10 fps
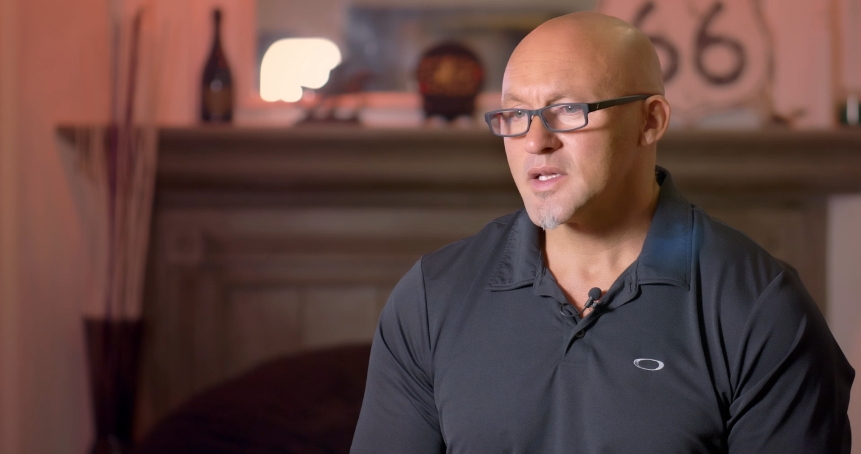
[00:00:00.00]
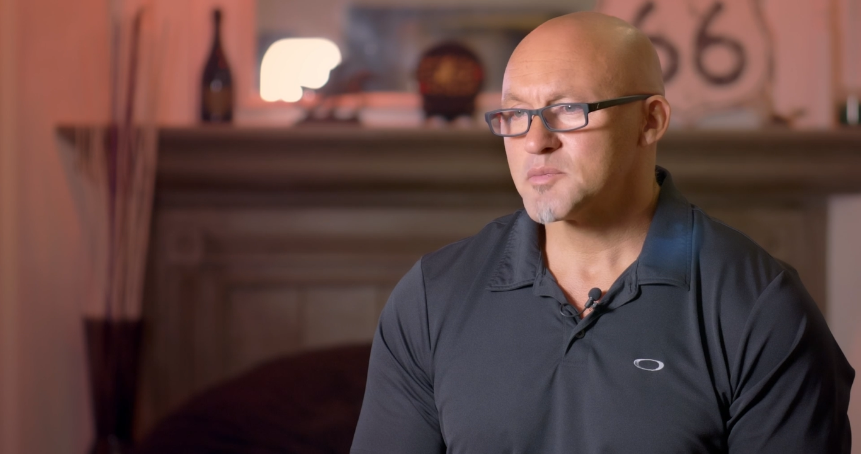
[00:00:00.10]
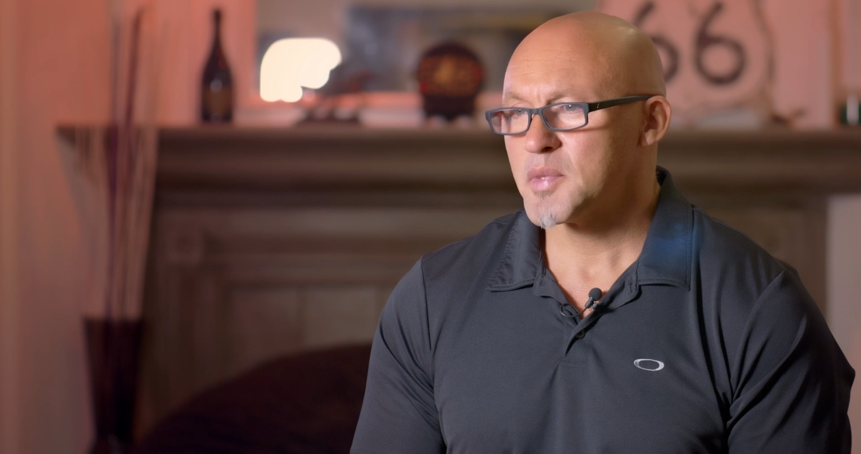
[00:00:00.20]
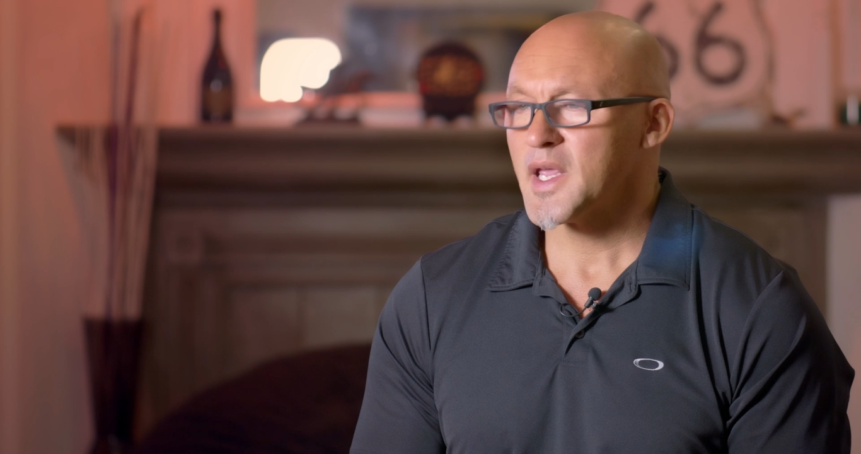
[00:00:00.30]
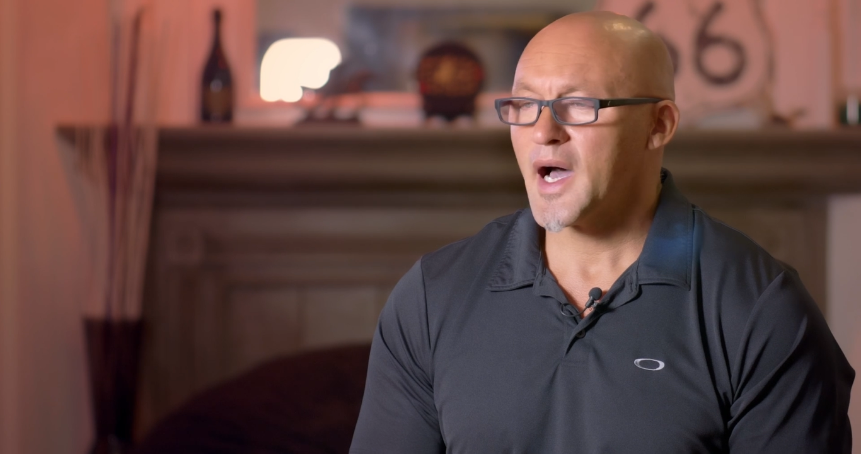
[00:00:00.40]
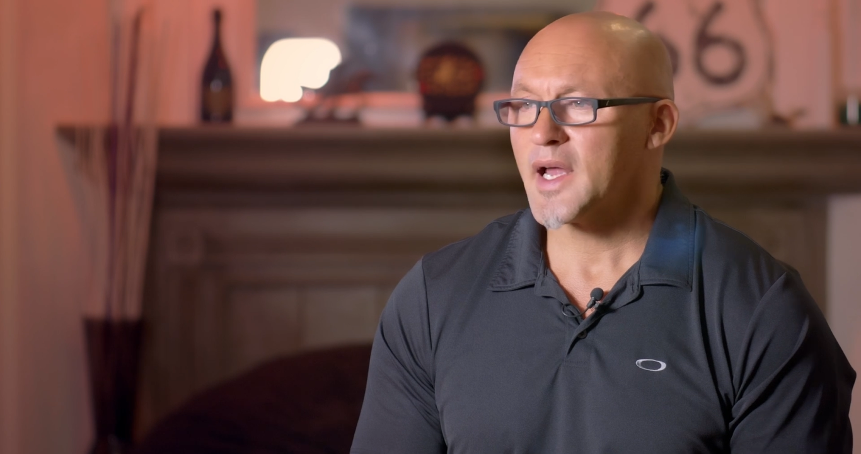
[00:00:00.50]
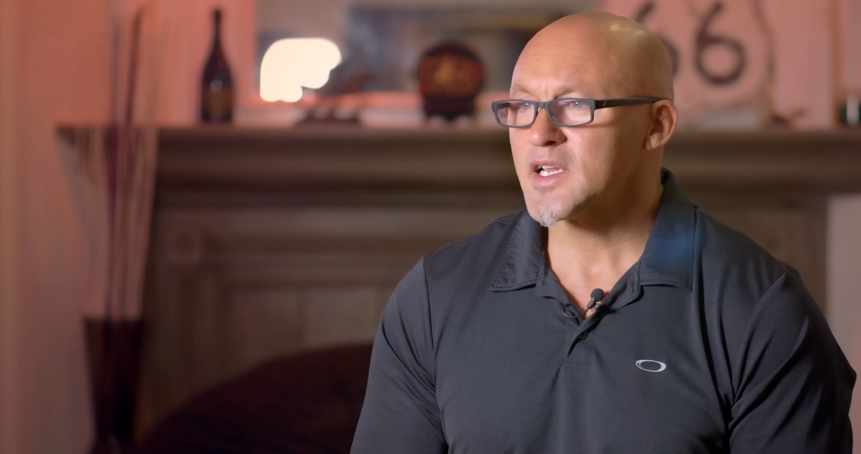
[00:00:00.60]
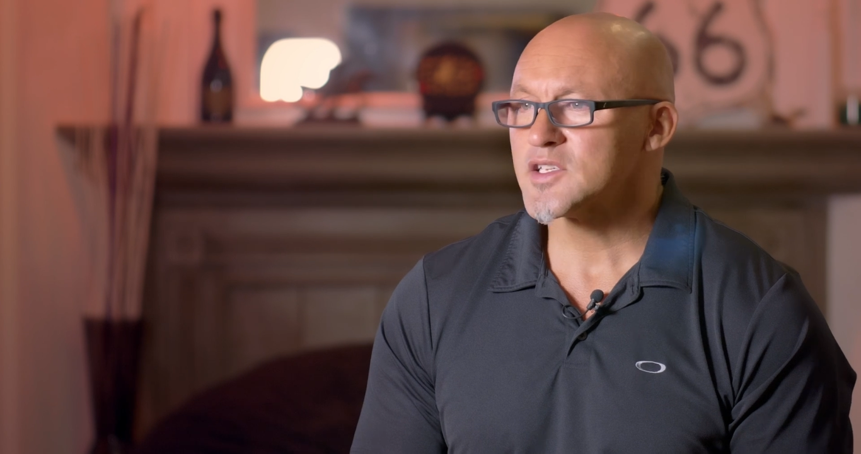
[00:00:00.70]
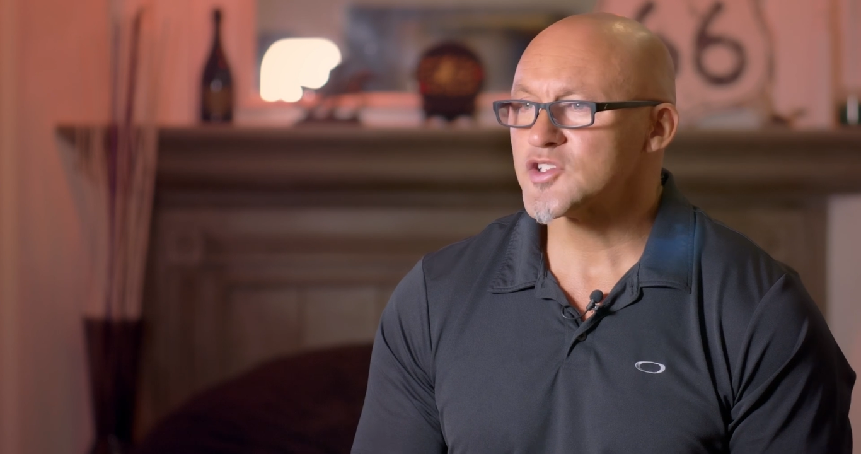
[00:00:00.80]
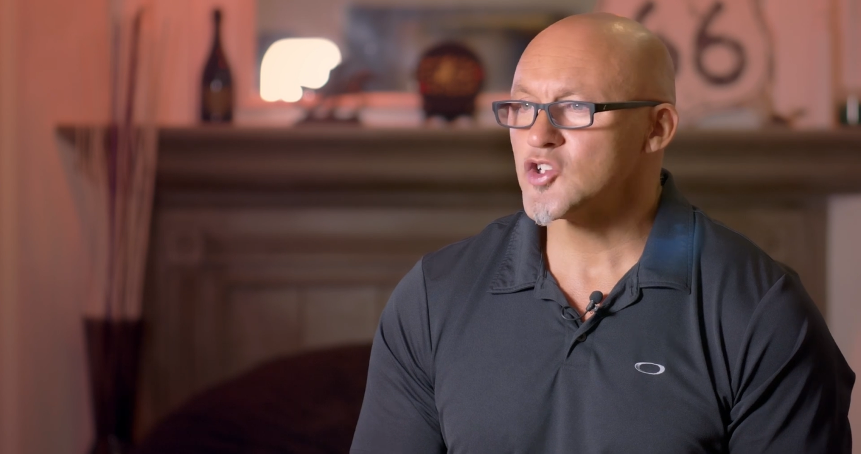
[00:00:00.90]

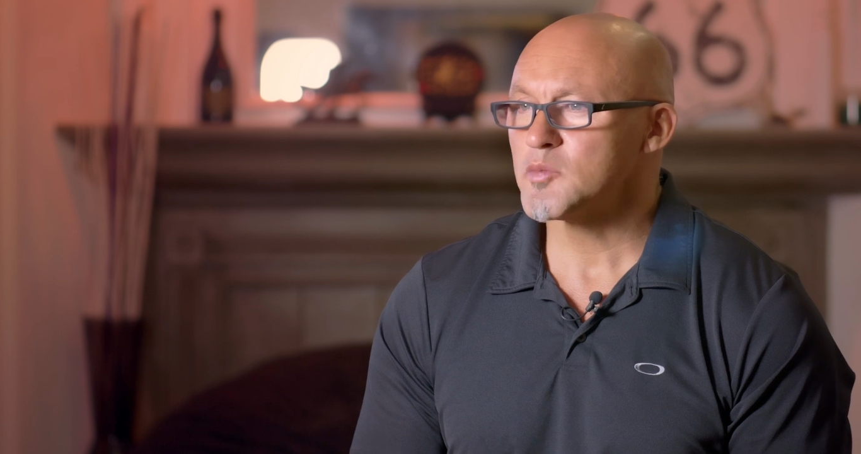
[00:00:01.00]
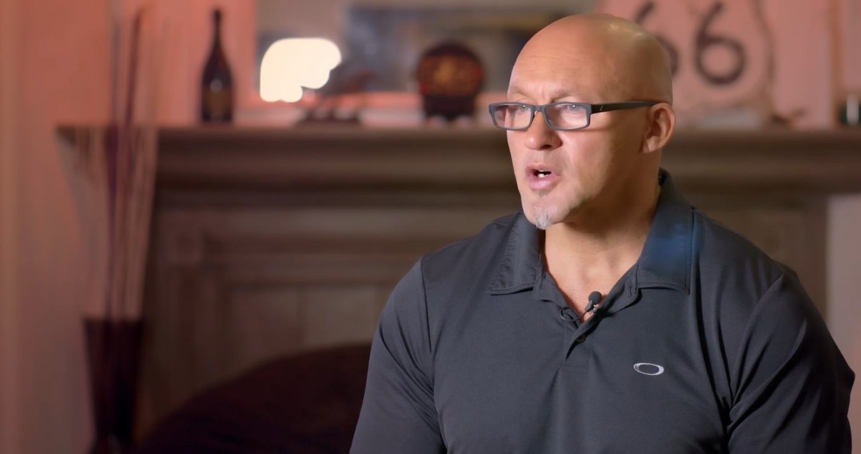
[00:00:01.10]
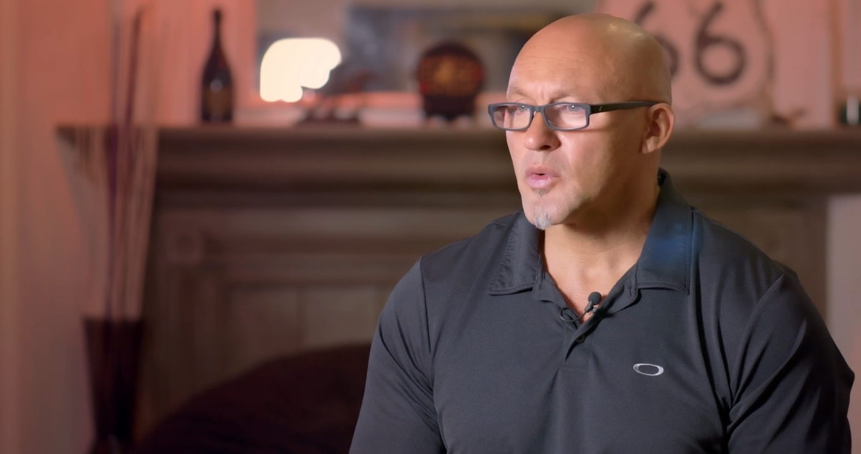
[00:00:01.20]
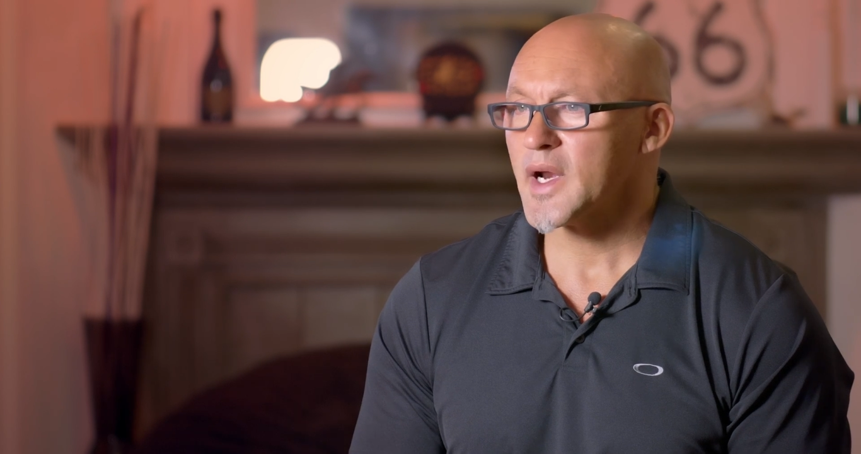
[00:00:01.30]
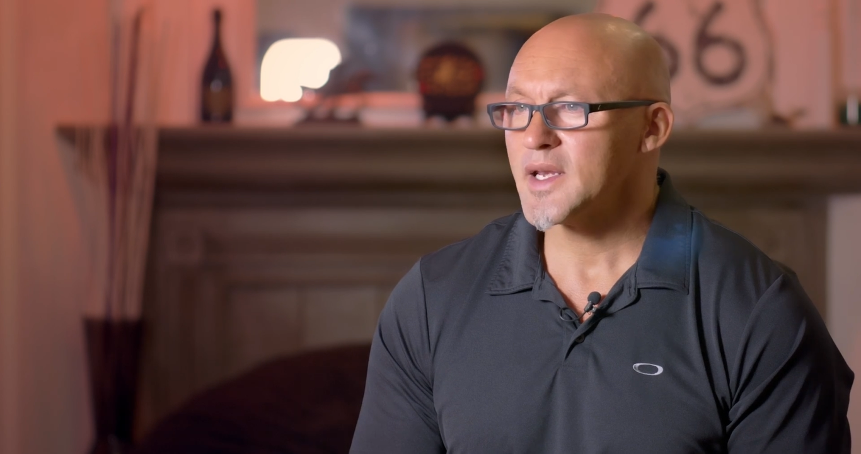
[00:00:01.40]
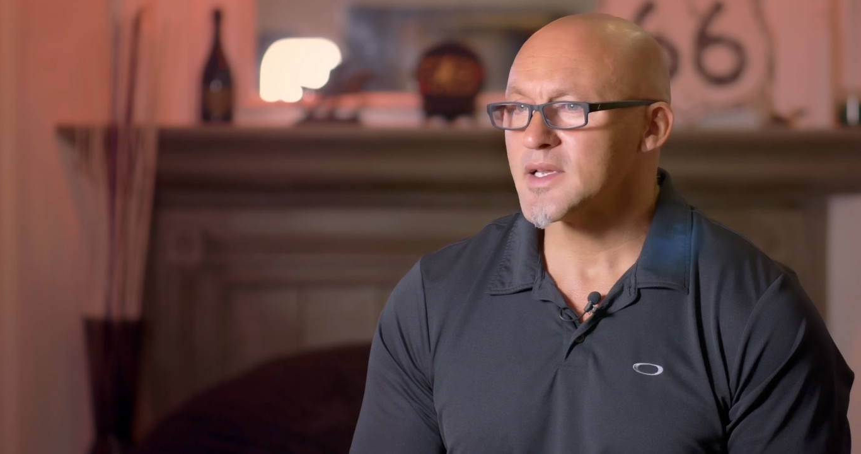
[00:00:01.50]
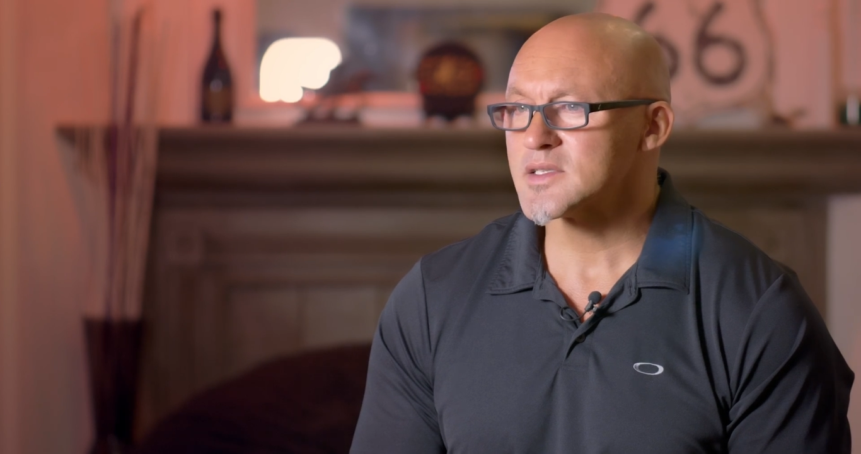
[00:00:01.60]
beyond consumer grade.